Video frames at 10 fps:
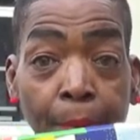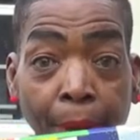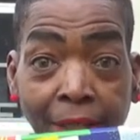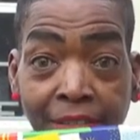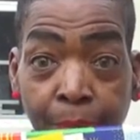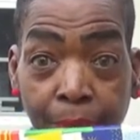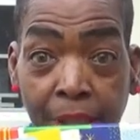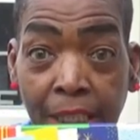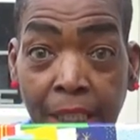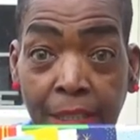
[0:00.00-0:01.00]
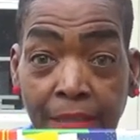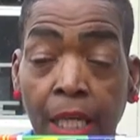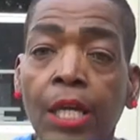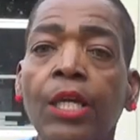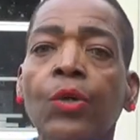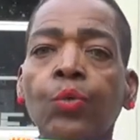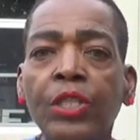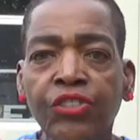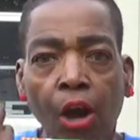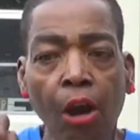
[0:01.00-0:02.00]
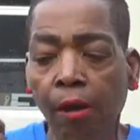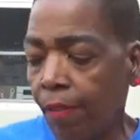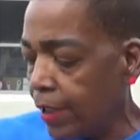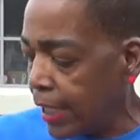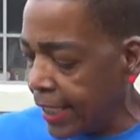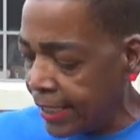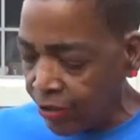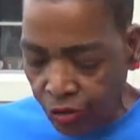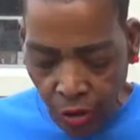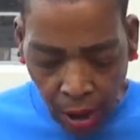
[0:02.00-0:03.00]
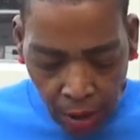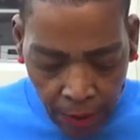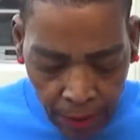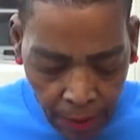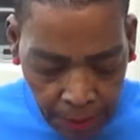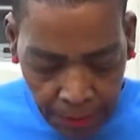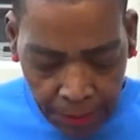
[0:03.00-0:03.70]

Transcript: possibilities which are the lens of